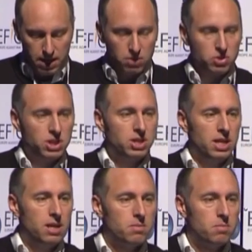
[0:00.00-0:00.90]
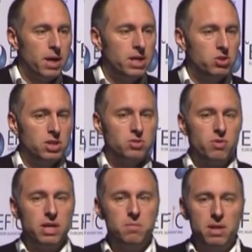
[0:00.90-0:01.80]
Now, traditionally, my interest has
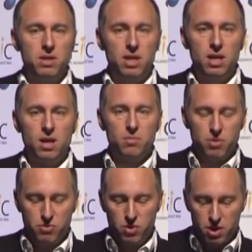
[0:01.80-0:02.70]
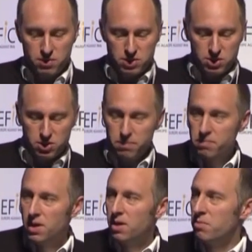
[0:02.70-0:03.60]
really been the peripheral nervous system,
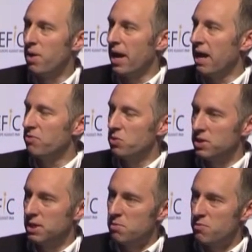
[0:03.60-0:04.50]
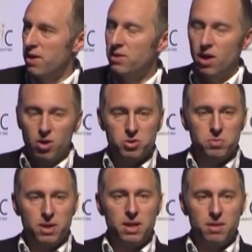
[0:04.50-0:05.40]
but I have to accept the fact that
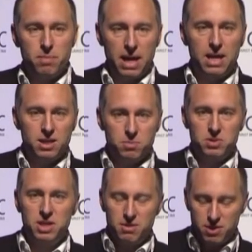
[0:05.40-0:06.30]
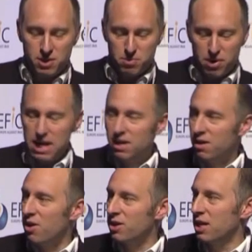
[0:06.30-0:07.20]
ultimately pain is perceived in the brain. I
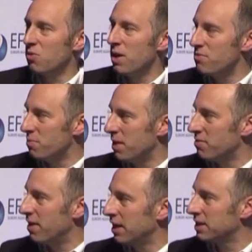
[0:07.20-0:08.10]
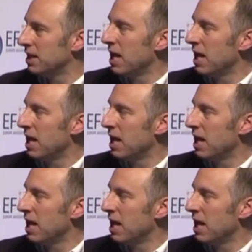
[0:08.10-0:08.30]
can't get away from that fact.